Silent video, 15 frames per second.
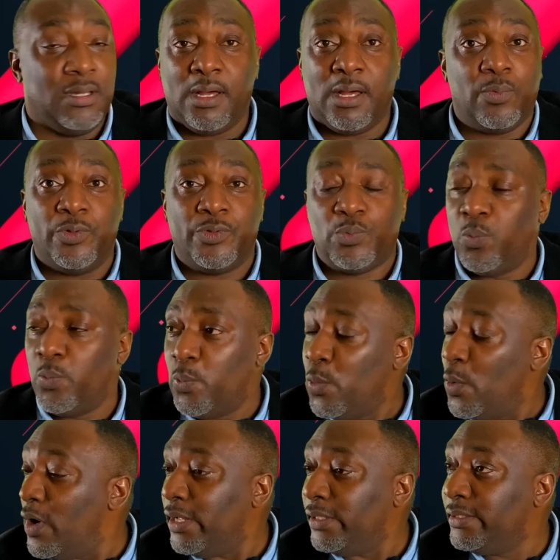I was,
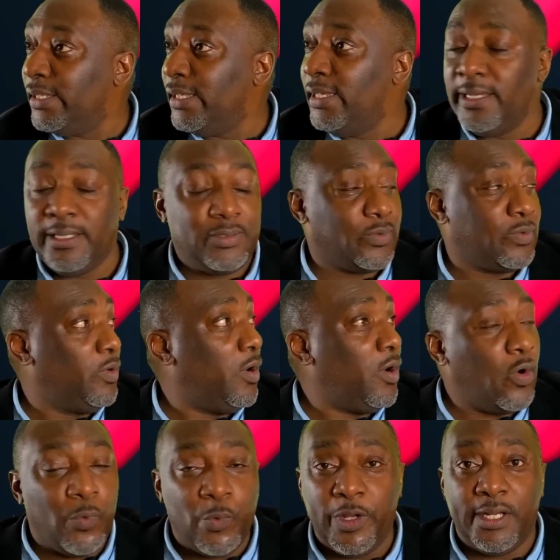what is
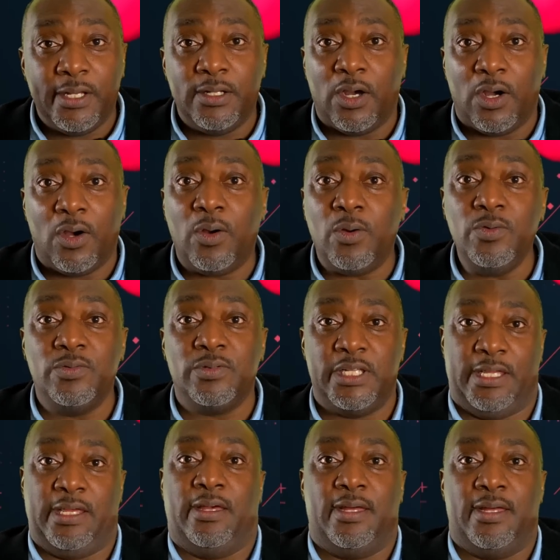going on
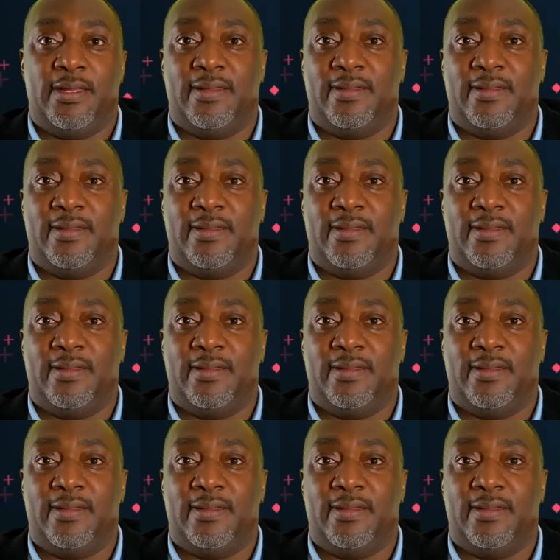here?